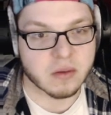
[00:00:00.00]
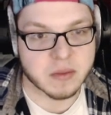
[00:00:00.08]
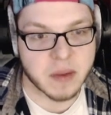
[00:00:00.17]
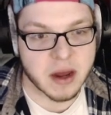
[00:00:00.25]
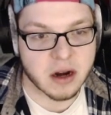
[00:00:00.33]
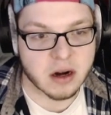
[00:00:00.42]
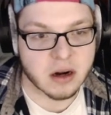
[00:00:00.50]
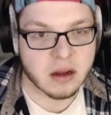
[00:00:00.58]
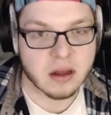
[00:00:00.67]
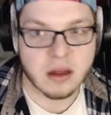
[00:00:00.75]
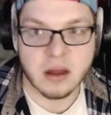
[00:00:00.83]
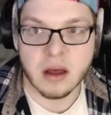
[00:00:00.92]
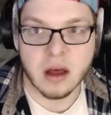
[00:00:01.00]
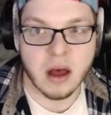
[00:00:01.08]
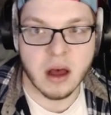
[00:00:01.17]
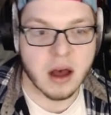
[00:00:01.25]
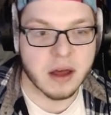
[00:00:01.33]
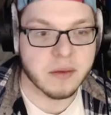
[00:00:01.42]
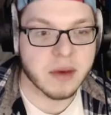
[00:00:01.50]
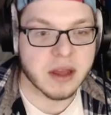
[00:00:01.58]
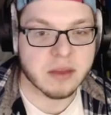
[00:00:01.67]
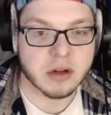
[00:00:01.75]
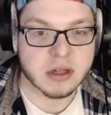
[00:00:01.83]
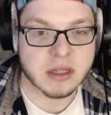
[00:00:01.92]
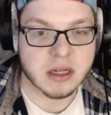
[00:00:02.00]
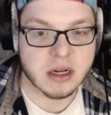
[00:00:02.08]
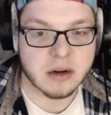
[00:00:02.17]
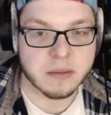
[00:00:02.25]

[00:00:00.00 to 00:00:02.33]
better. Then we got the Bulls here.